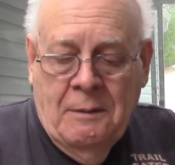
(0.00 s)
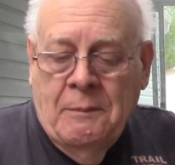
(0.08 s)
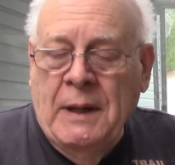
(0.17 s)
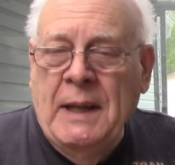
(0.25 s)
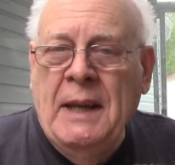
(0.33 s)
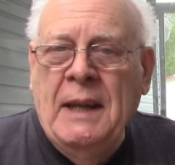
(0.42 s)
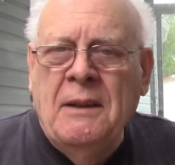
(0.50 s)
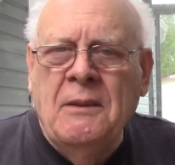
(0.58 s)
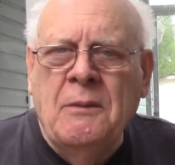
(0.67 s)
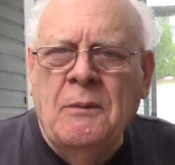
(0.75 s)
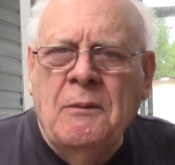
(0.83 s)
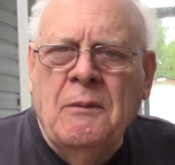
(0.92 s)
My hand,
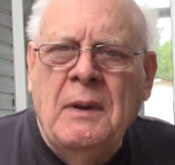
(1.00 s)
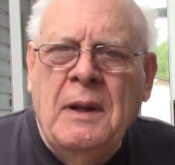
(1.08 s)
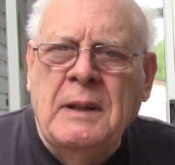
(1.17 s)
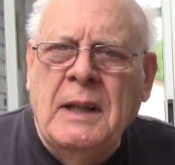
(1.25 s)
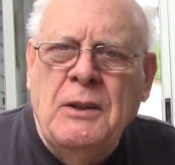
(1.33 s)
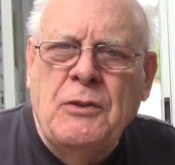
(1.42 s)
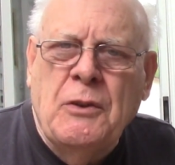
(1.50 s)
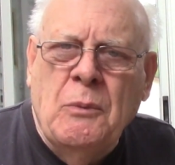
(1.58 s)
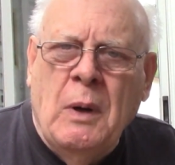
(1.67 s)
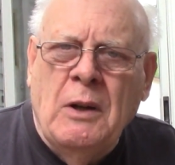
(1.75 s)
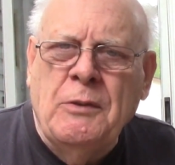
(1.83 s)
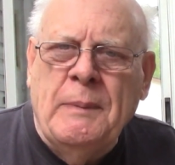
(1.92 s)
and I used to
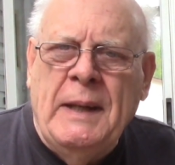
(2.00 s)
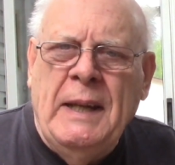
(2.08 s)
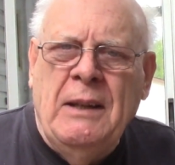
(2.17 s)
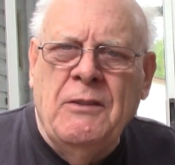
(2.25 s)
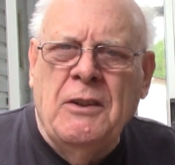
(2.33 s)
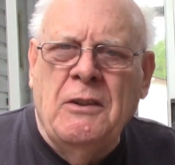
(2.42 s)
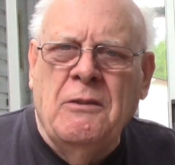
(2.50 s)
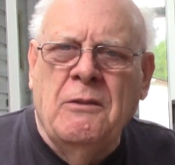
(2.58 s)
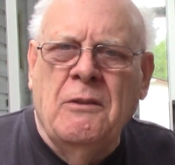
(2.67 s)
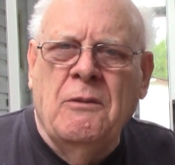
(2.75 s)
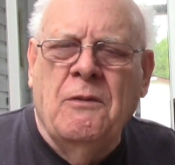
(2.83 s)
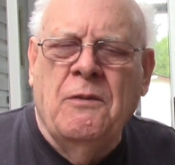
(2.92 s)
wash my hands in
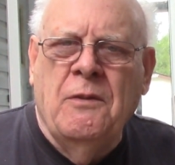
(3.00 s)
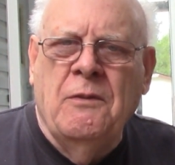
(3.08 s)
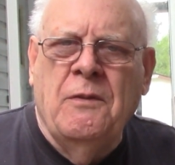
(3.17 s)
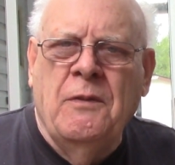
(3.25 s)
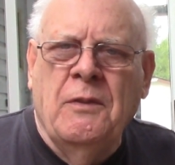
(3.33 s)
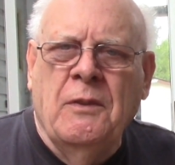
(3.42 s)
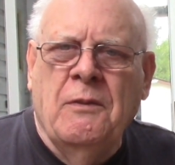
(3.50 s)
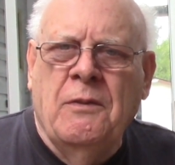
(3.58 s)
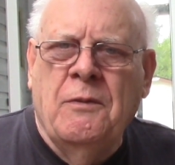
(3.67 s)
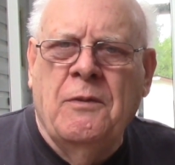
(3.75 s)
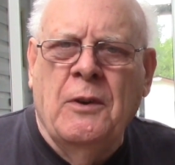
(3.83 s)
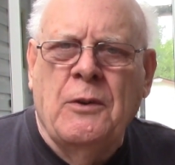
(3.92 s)

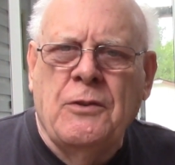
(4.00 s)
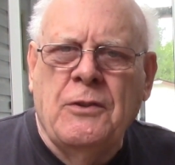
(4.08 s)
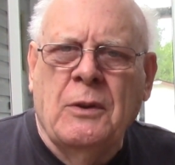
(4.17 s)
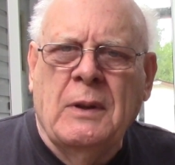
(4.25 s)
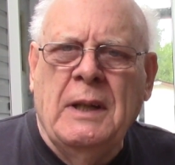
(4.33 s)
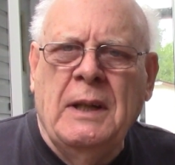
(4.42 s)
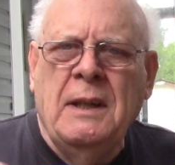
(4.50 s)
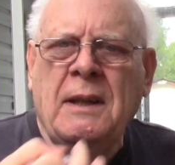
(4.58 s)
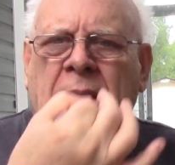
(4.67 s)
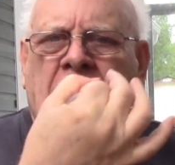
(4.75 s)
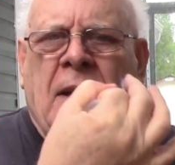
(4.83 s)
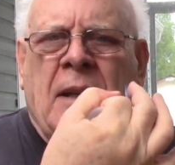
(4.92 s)
first, okay?
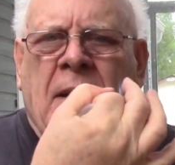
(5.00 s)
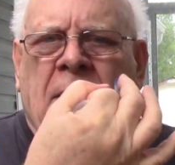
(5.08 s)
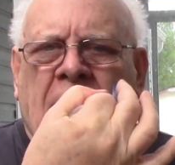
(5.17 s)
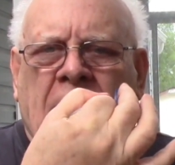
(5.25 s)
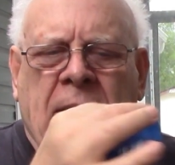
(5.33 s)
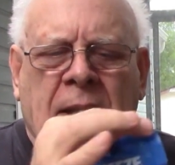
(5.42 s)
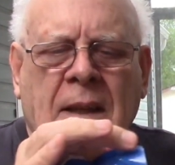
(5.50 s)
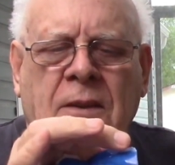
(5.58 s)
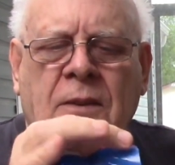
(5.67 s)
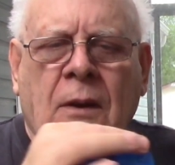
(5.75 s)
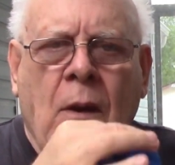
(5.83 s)
Like this.